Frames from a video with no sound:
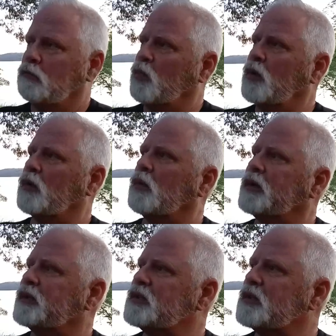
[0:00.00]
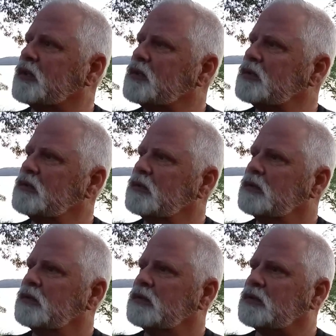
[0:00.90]
Whoa, what is this?
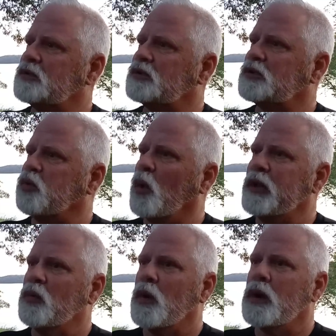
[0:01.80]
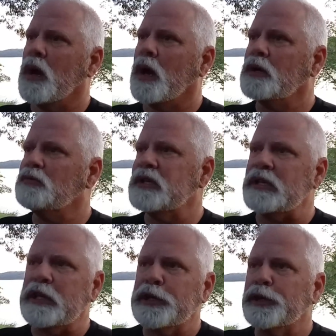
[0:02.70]
2,100
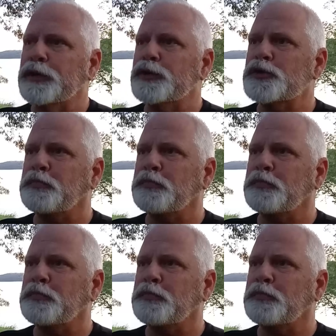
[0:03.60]
years